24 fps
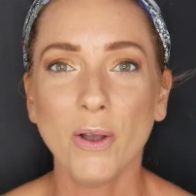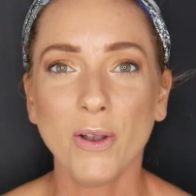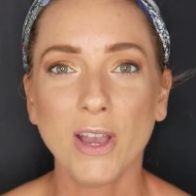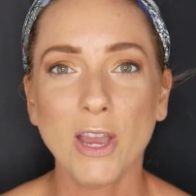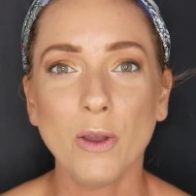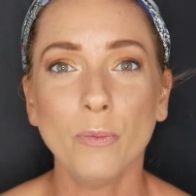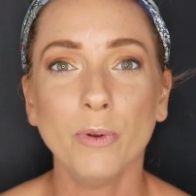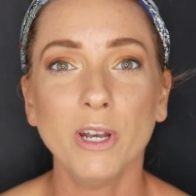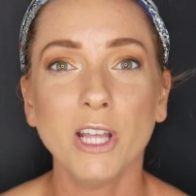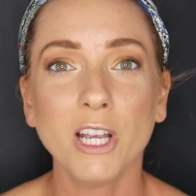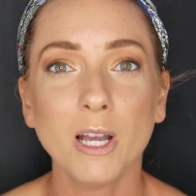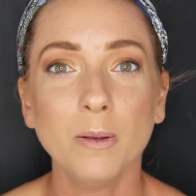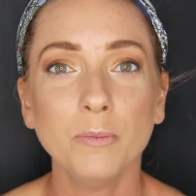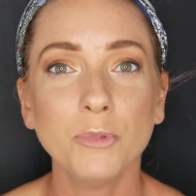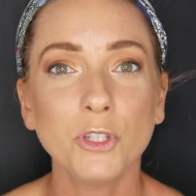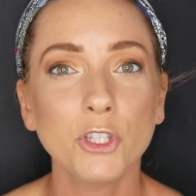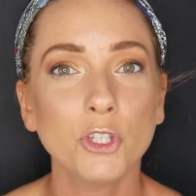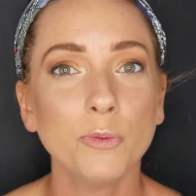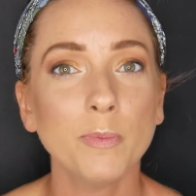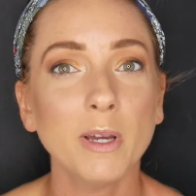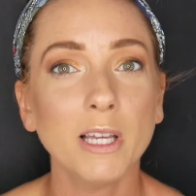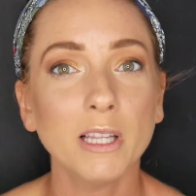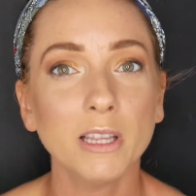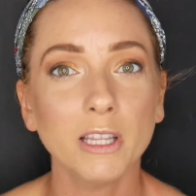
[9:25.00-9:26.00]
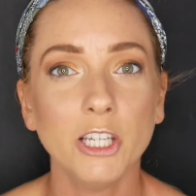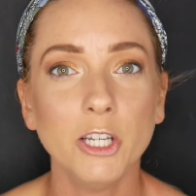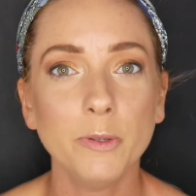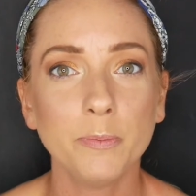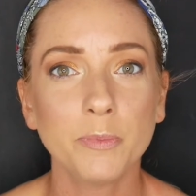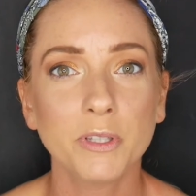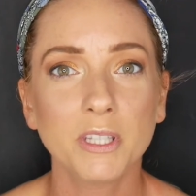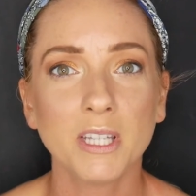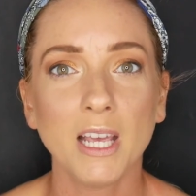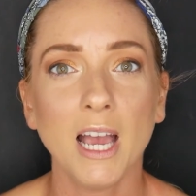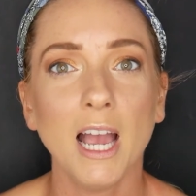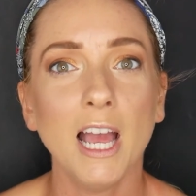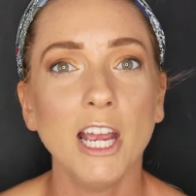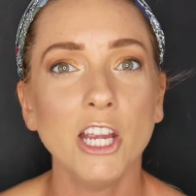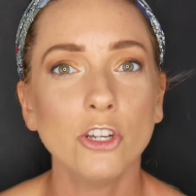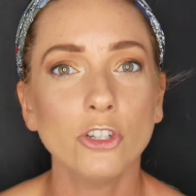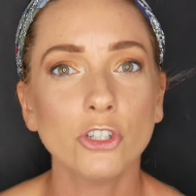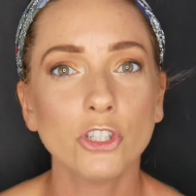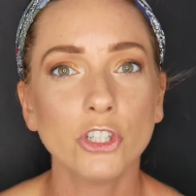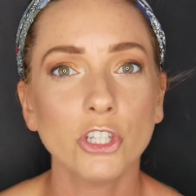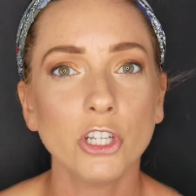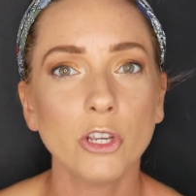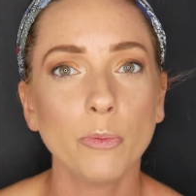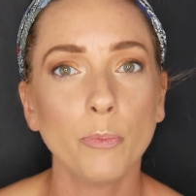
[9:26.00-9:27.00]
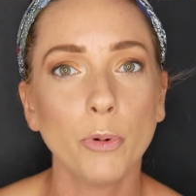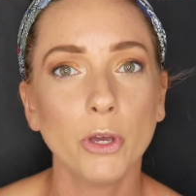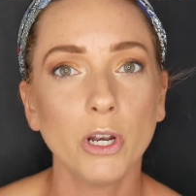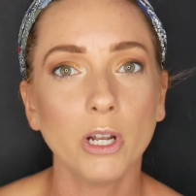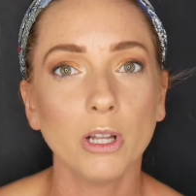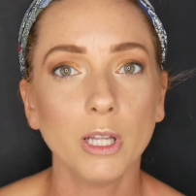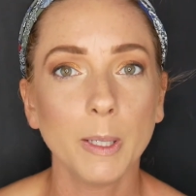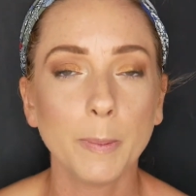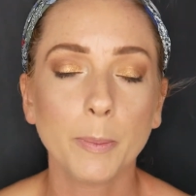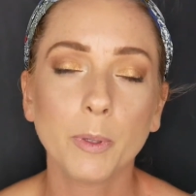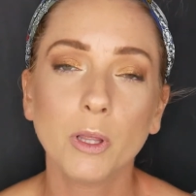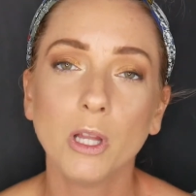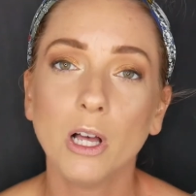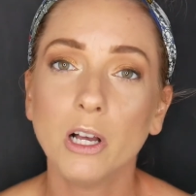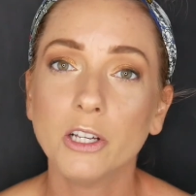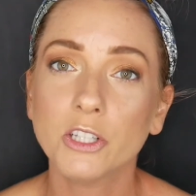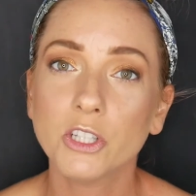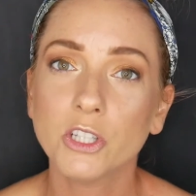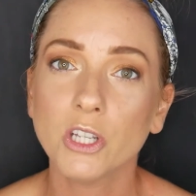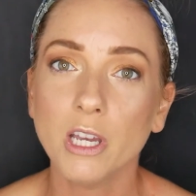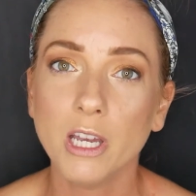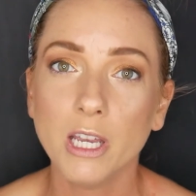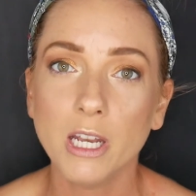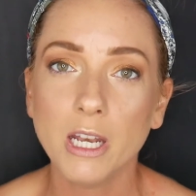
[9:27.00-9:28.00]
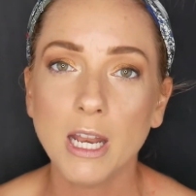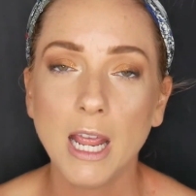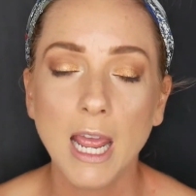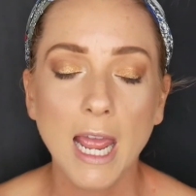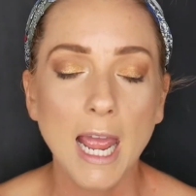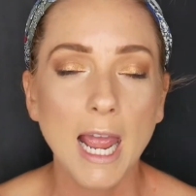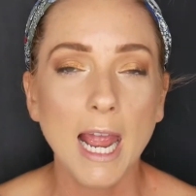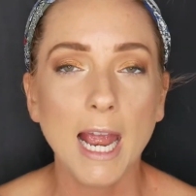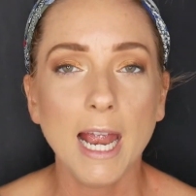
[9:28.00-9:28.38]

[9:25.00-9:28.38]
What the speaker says: Okay, when it comes to my lips, I usually put a lip gloss on,